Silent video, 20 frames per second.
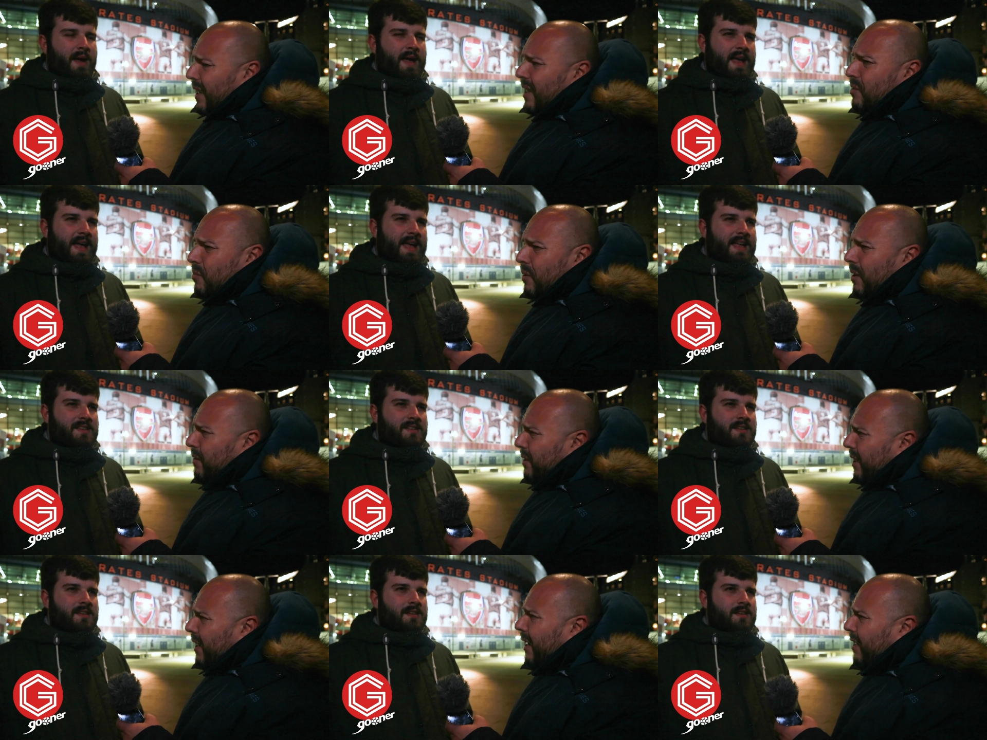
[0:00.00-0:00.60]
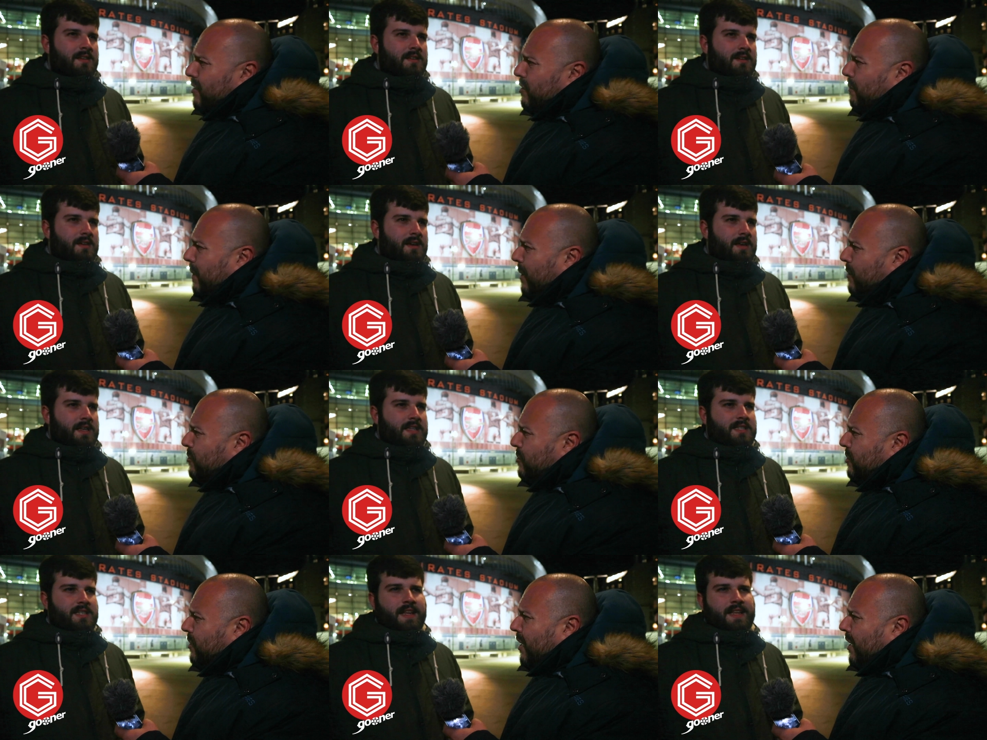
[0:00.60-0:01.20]
Speaker 1: weird. that as well. Yeah, as
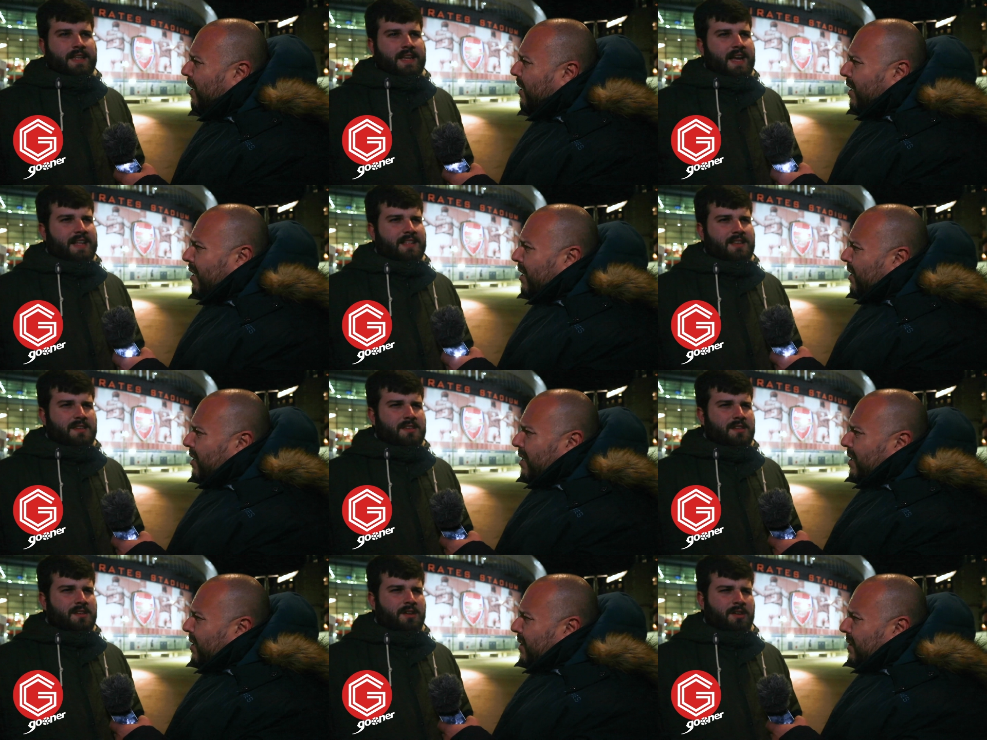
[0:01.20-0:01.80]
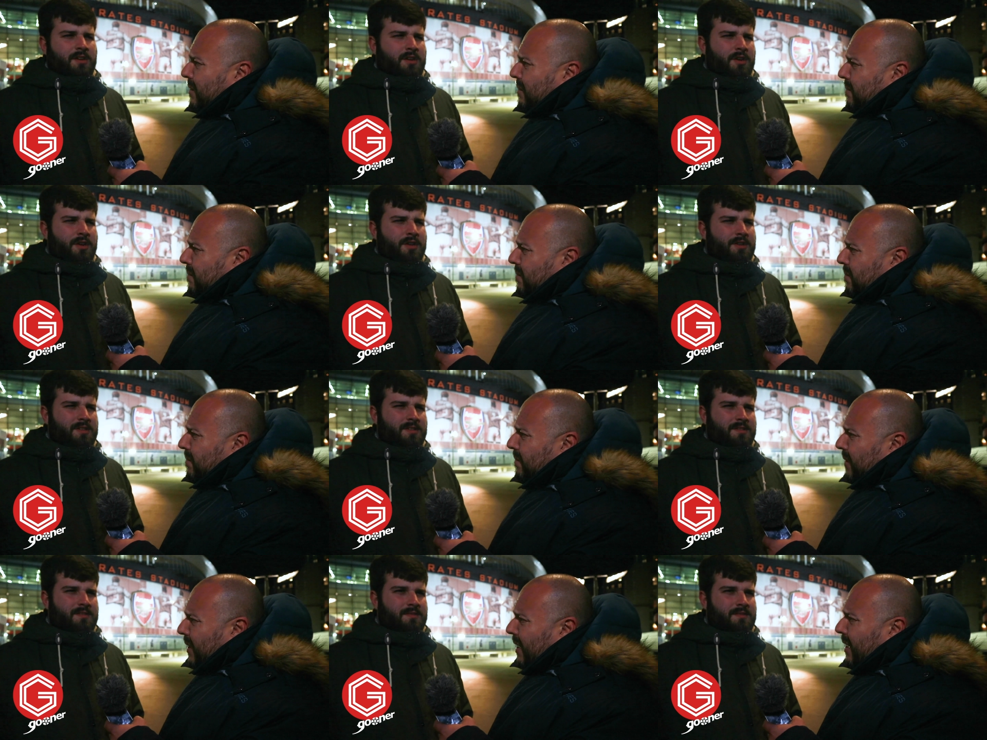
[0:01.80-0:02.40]
opposed to yeah, it doesn't look
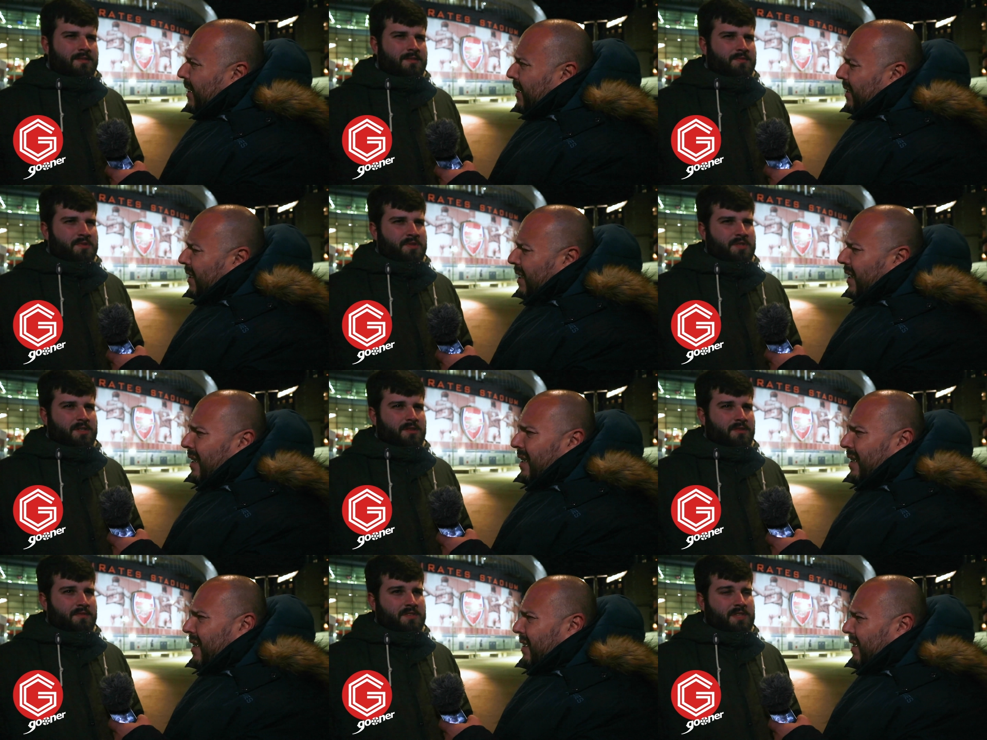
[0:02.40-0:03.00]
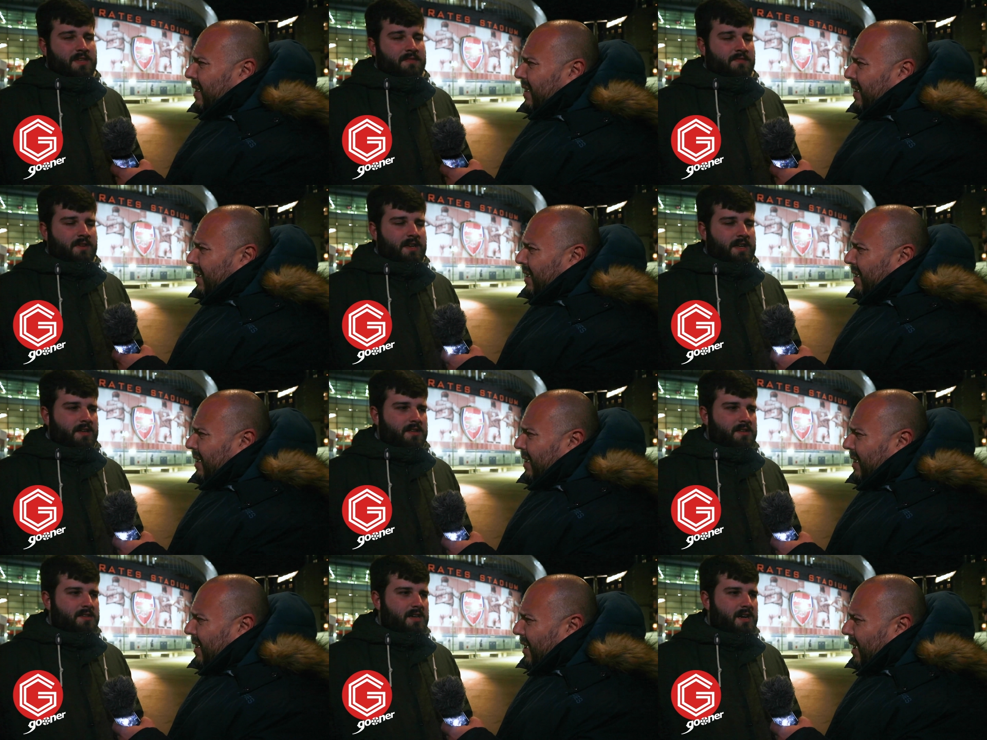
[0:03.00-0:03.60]
good. Yeah, yeah, which obviously
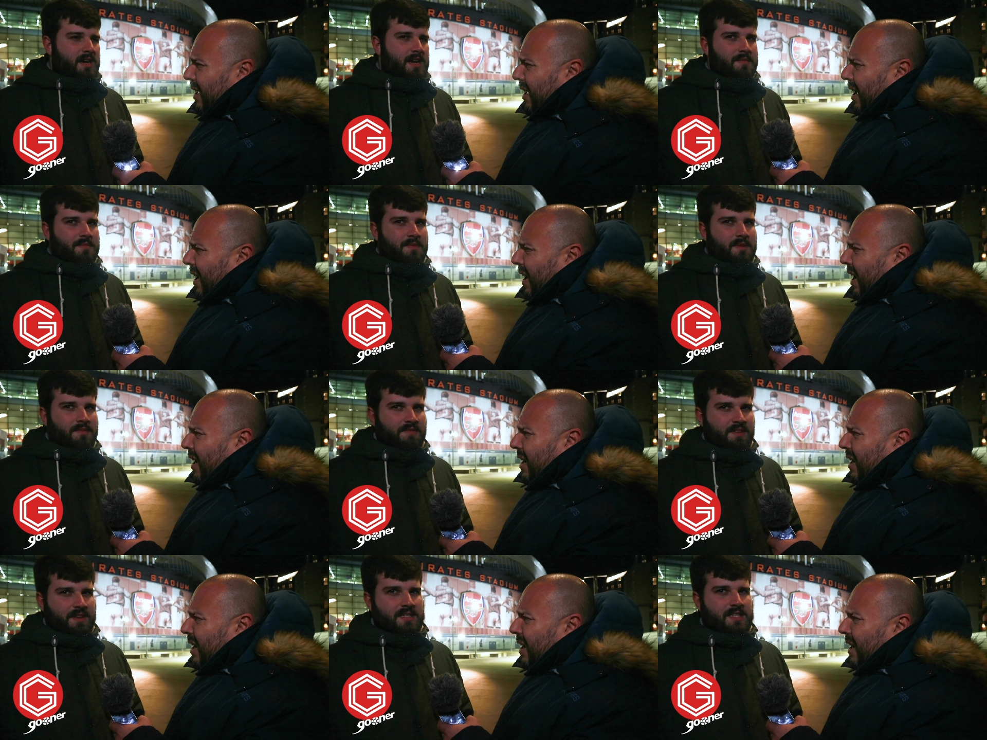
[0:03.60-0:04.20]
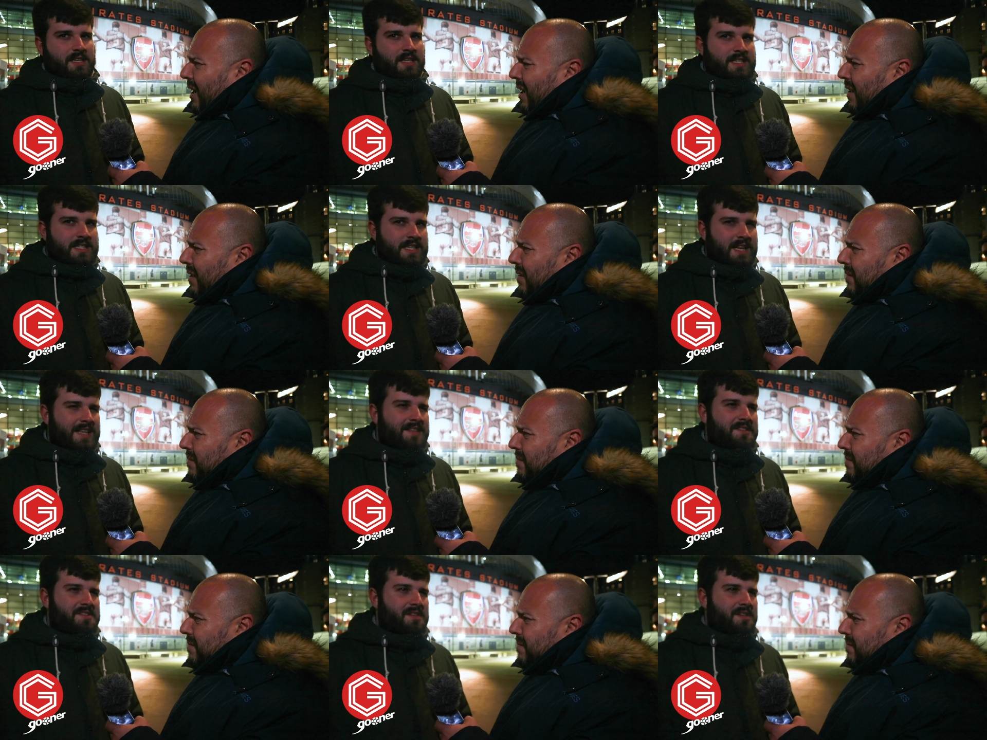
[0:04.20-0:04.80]
really concerning. But the fact it's
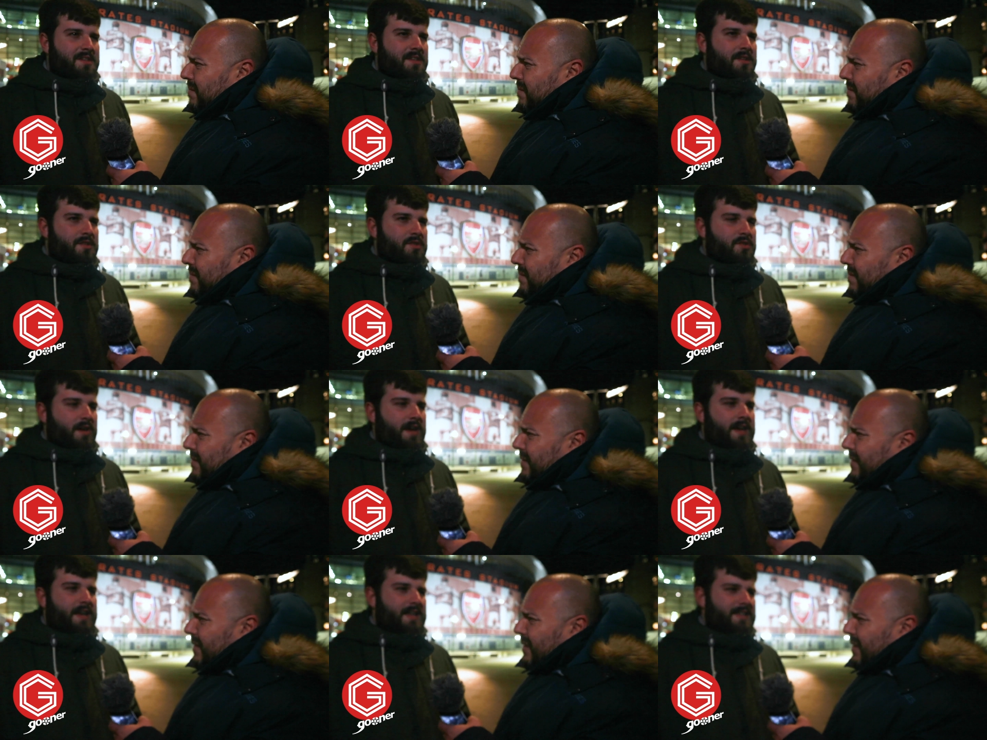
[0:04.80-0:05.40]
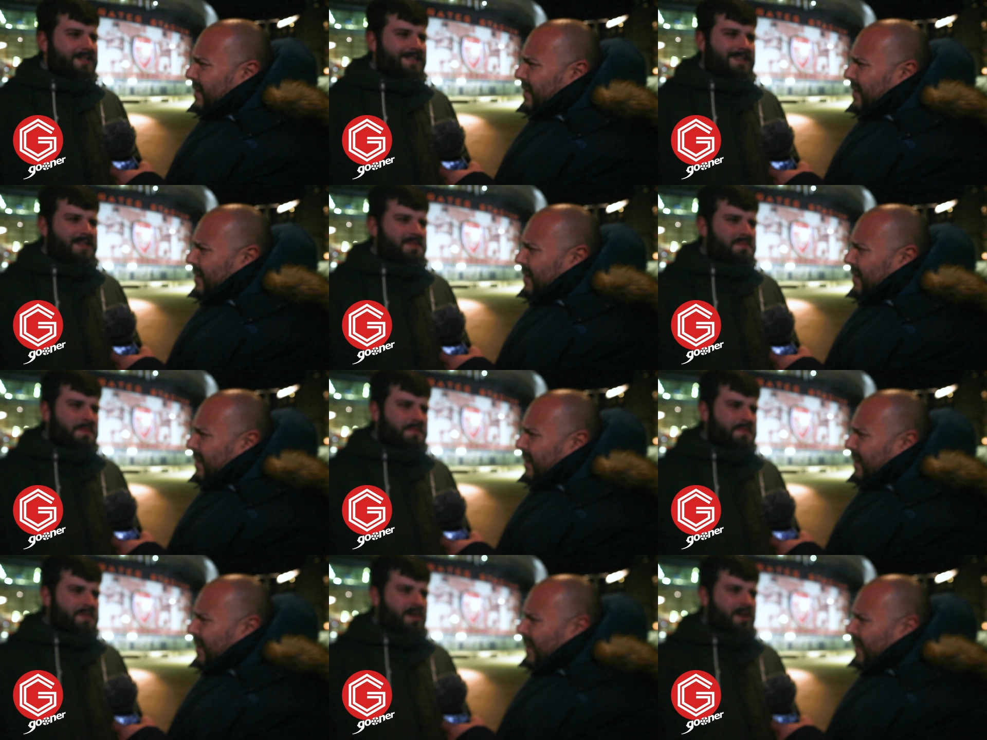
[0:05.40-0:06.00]
an incident in training sounded a bit